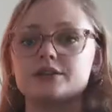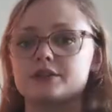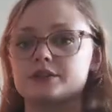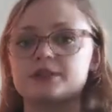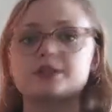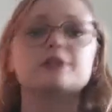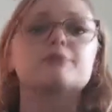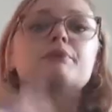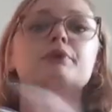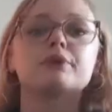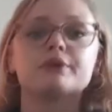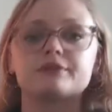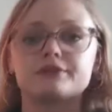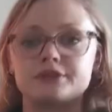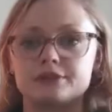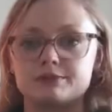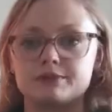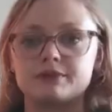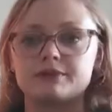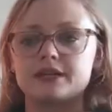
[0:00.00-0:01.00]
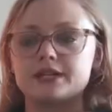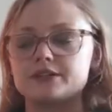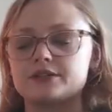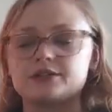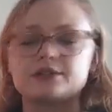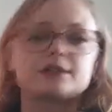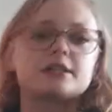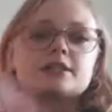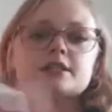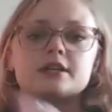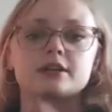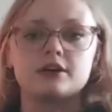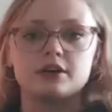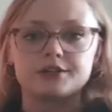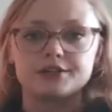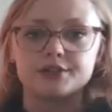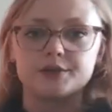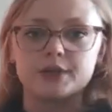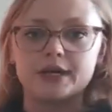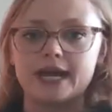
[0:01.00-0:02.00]
so it's the Board of Supervisors since they're
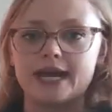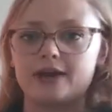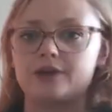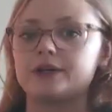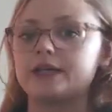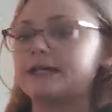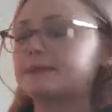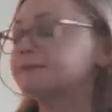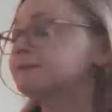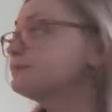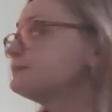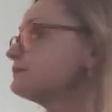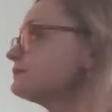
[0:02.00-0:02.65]
also a county.